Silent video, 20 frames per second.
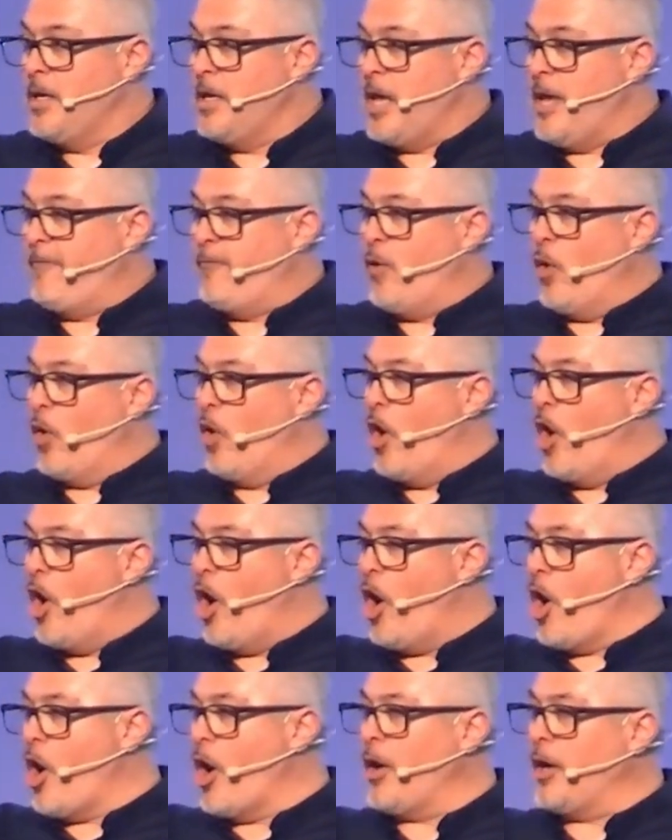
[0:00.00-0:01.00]
If your
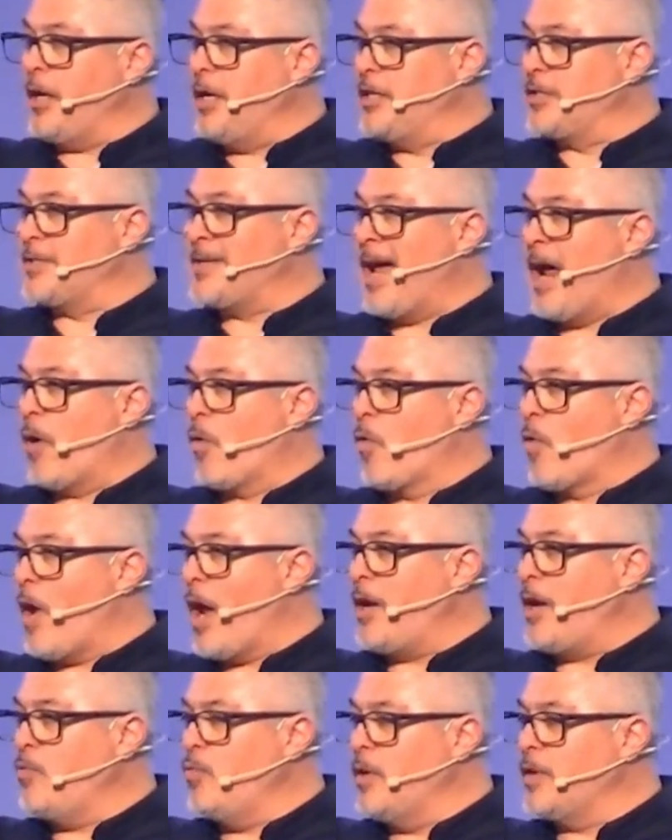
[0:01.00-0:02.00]
heart is not
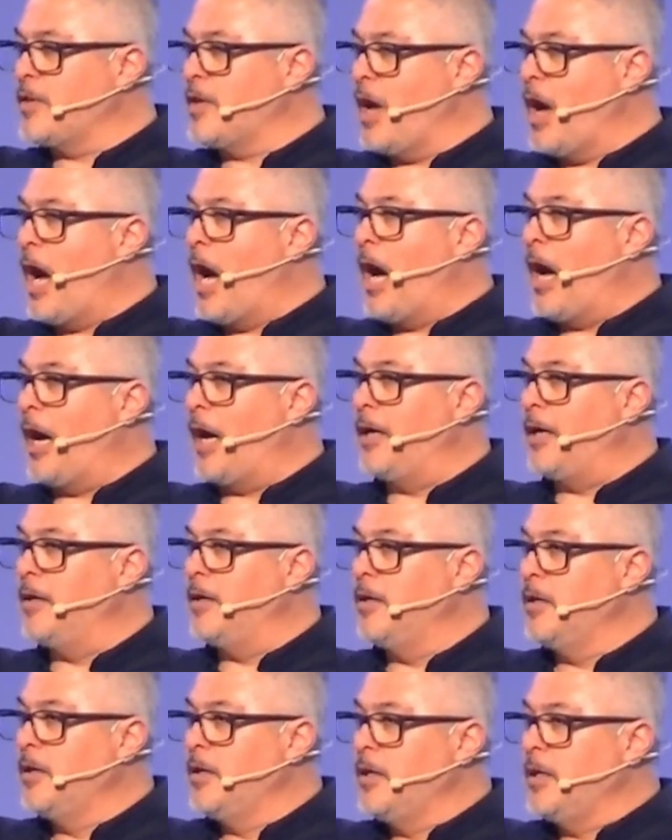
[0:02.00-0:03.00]
right with God,
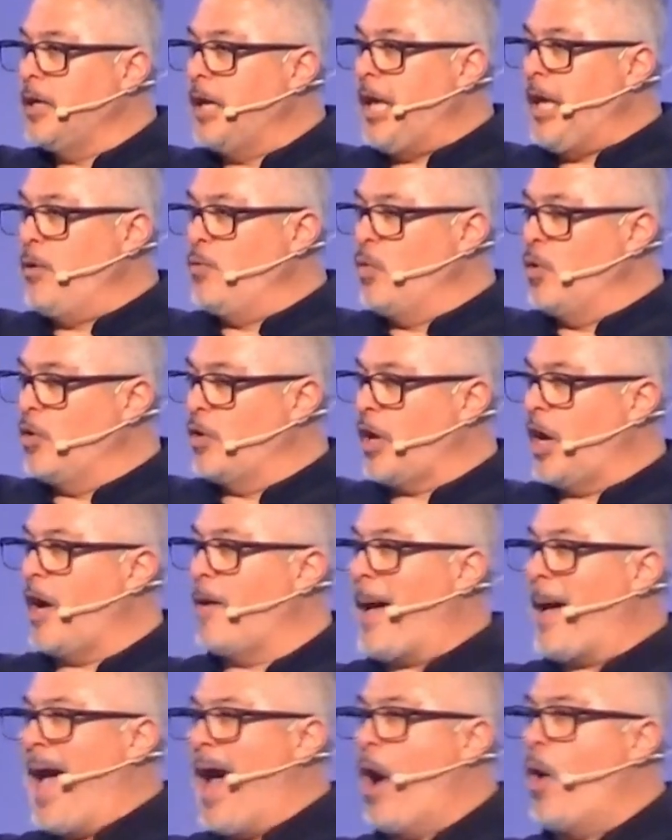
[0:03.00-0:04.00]
it will
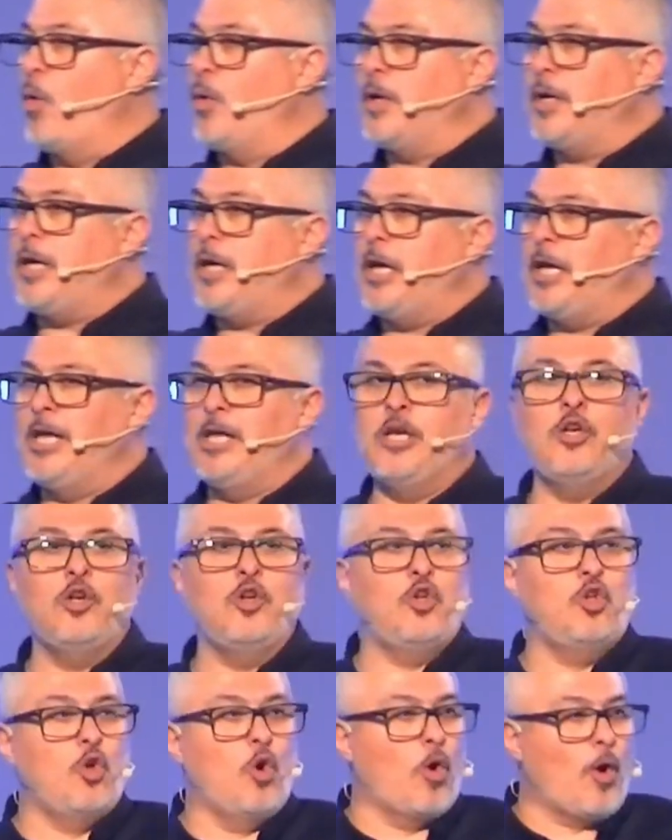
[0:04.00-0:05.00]
come out in
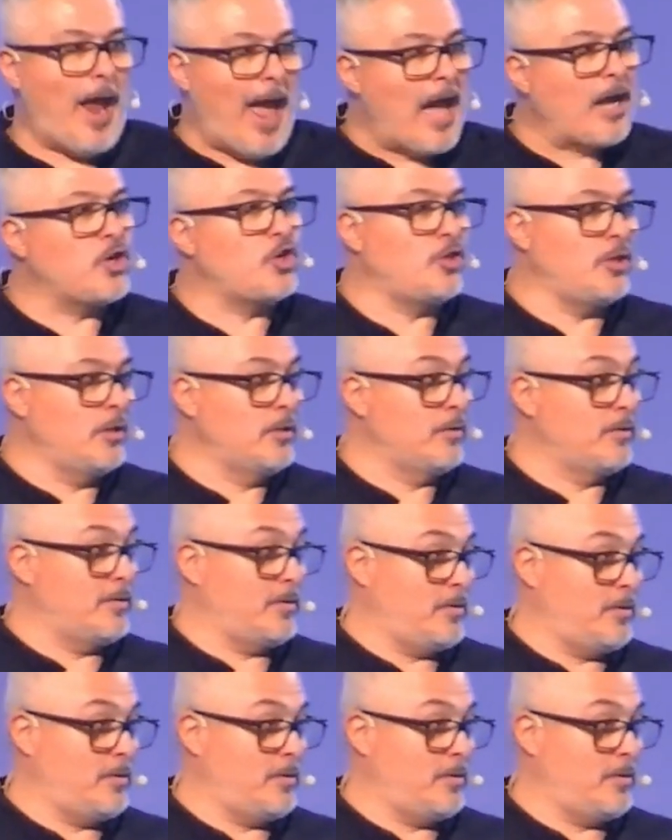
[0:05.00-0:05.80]
your actions.